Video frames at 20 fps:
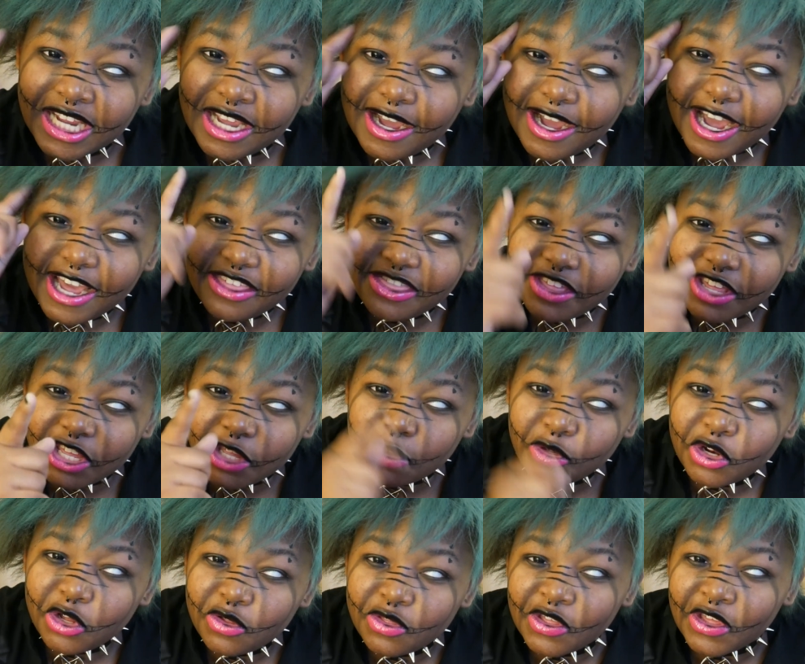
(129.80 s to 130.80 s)
I think you
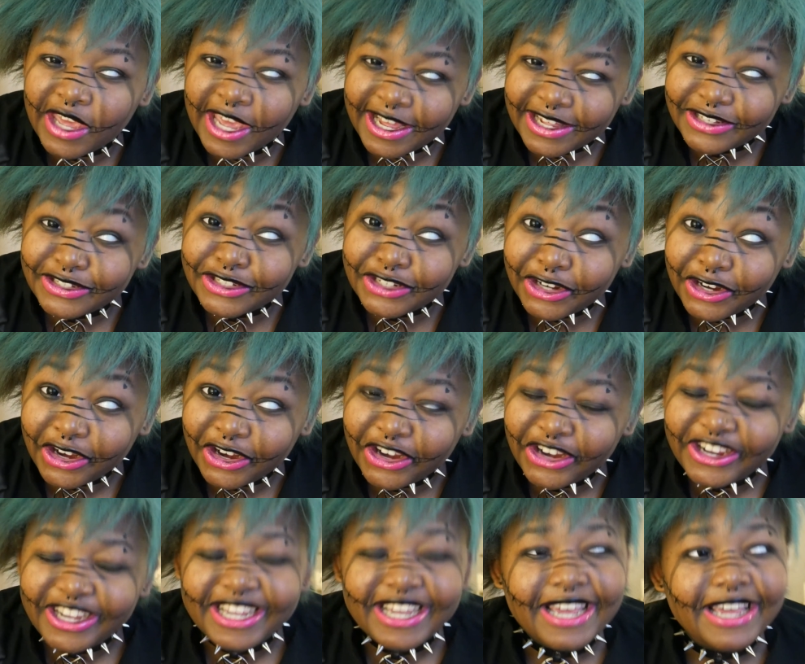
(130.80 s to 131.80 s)
know the answer.
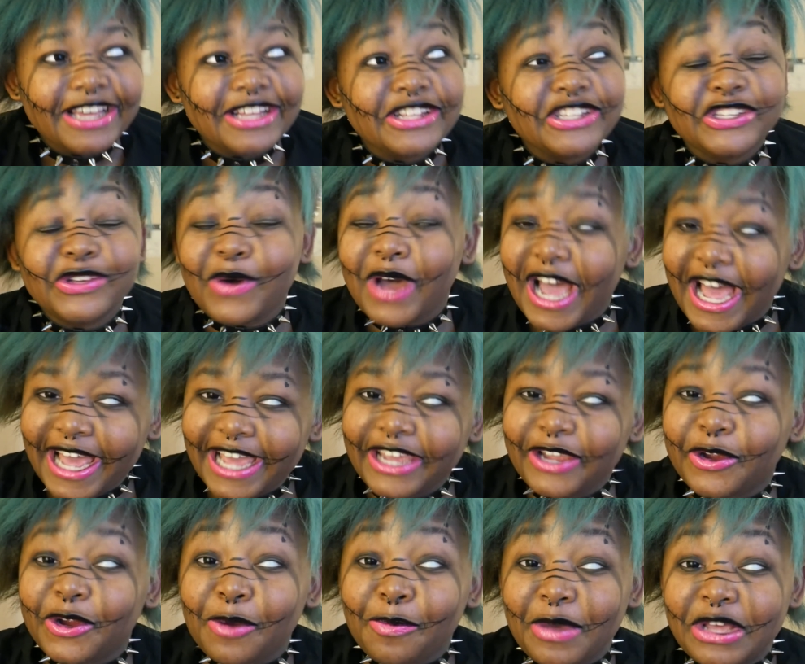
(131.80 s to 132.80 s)
So I
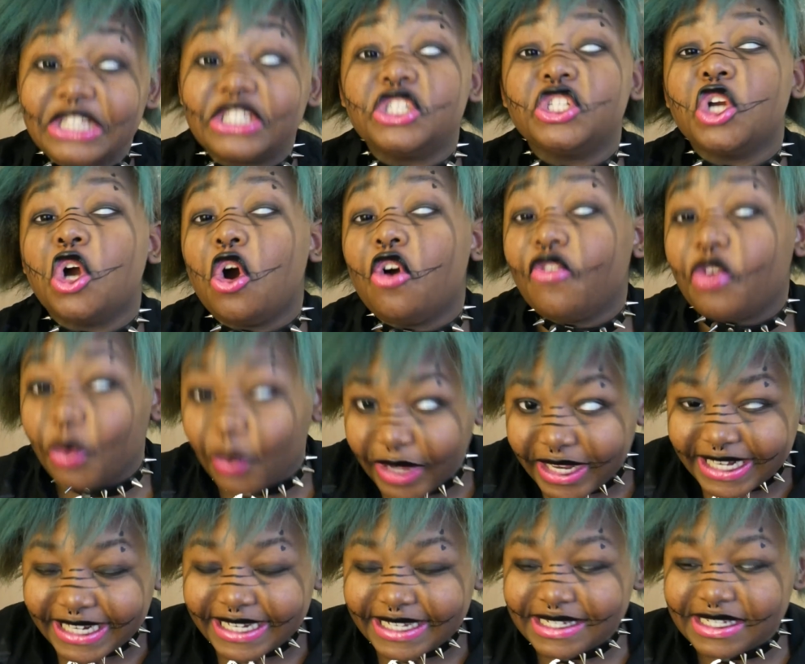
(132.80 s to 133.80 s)
grew up as a Jehovah's
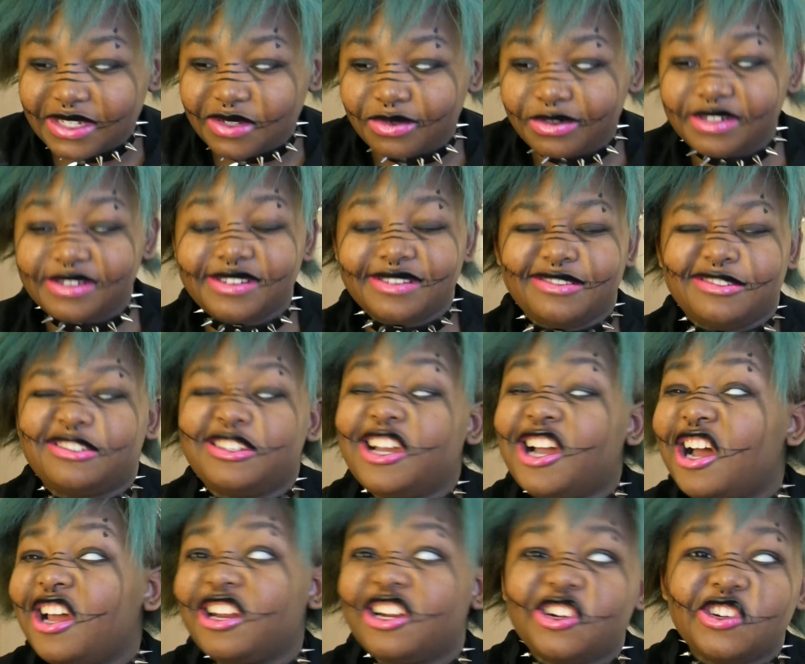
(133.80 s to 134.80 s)
Witness, which is
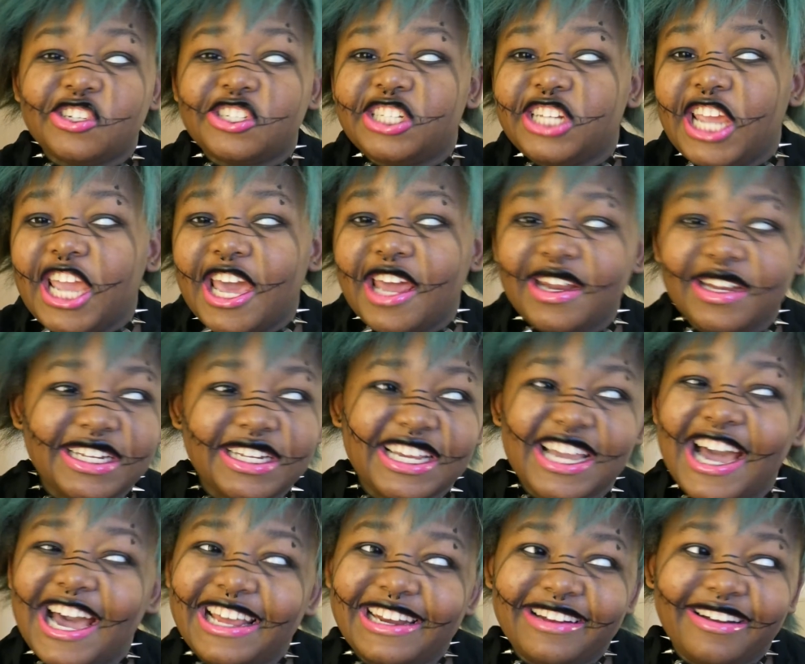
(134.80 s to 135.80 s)
kind of Christianity,
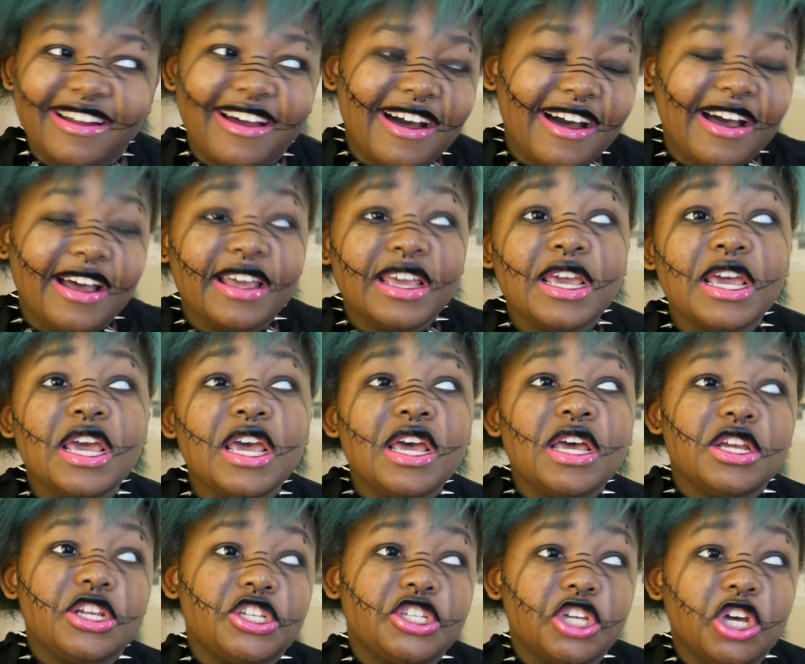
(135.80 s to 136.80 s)
kind of not.
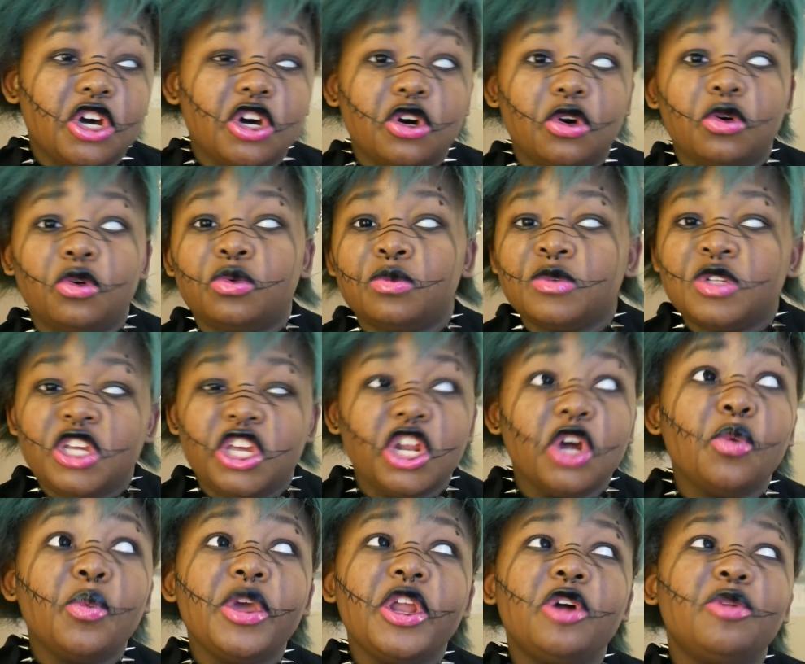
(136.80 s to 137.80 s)
So, you know,
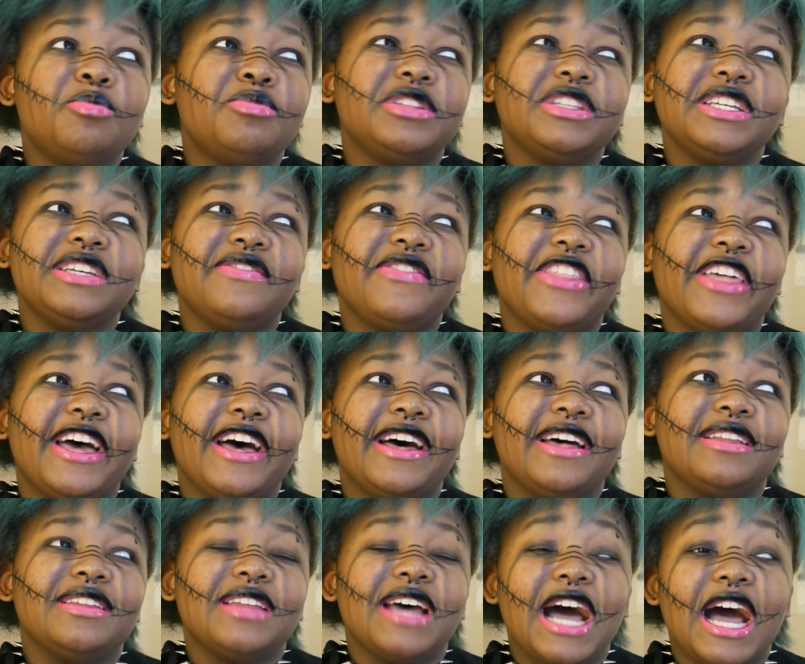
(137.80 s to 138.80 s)
we don't believe
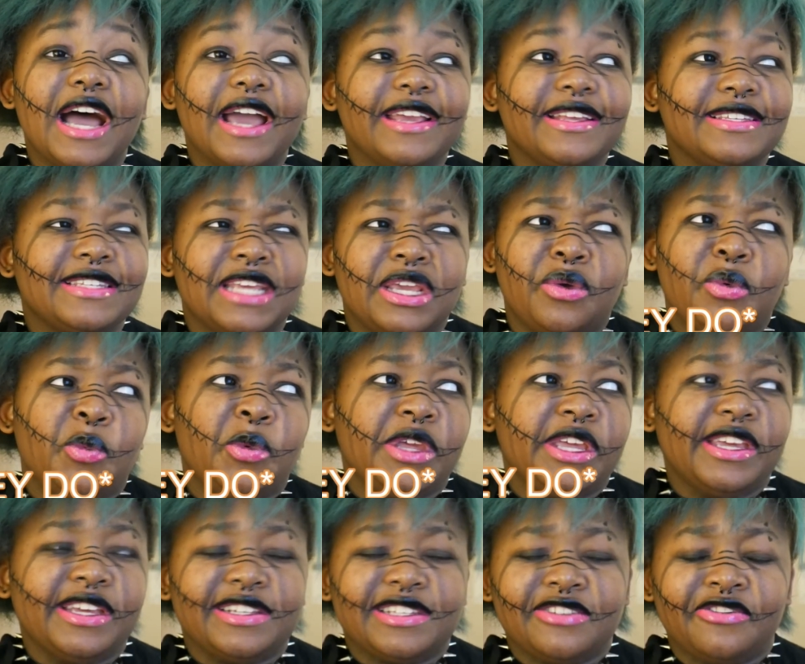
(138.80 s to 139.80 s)
that. I say
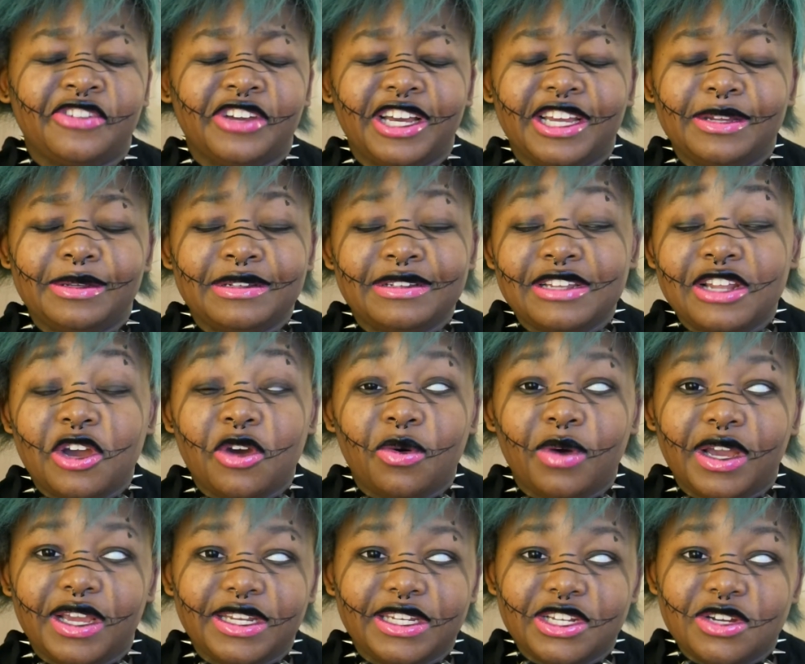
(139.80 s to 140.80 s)
we as if I don't.
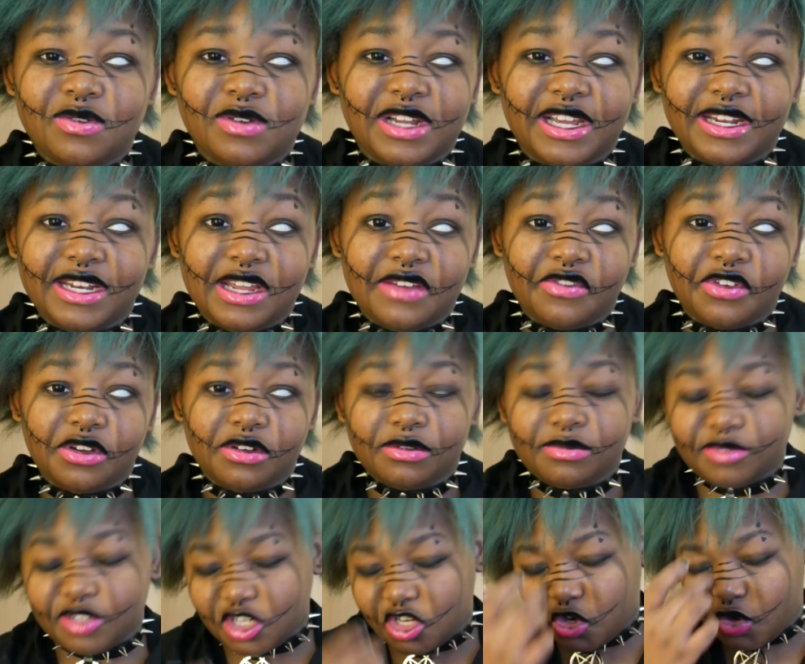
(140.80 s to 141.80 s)
I never
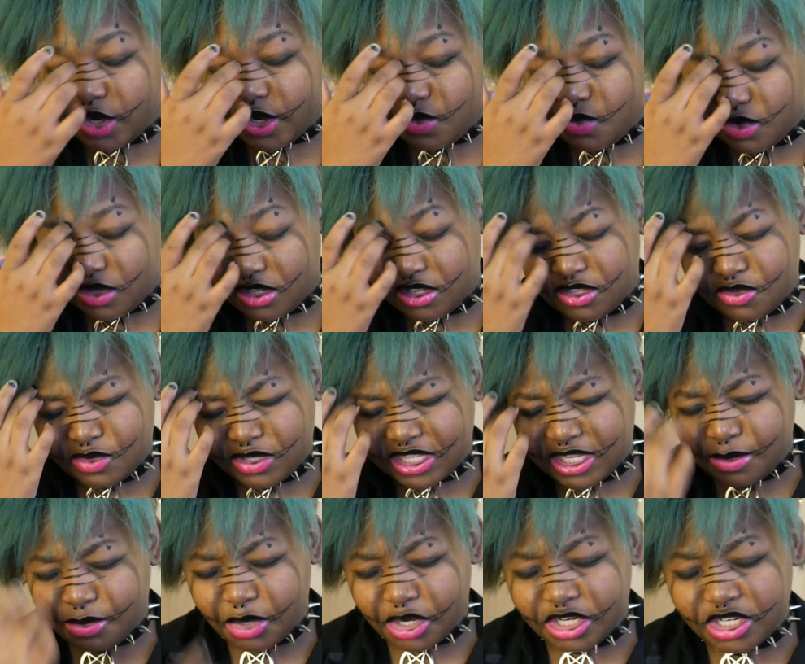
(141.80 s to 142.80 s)
agreed with what they
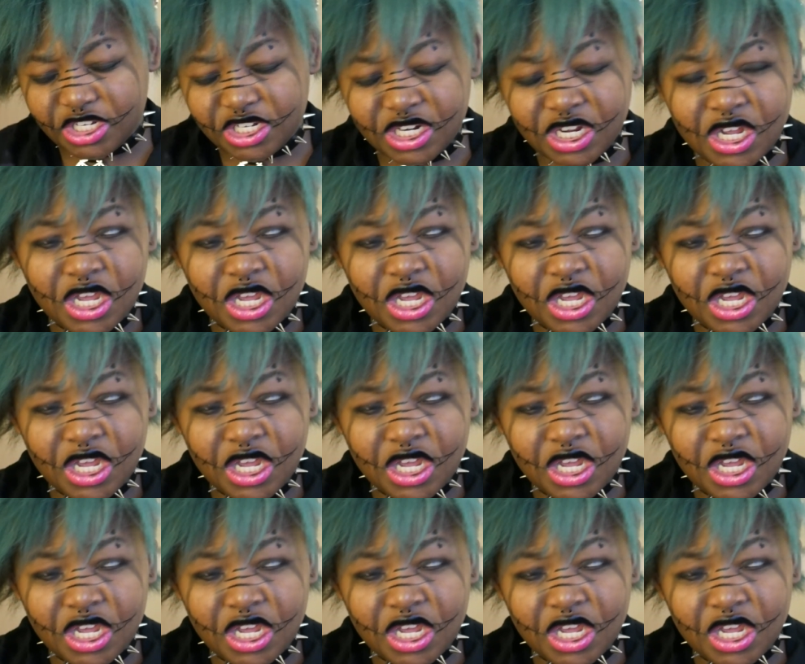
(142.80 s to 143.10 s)
preached.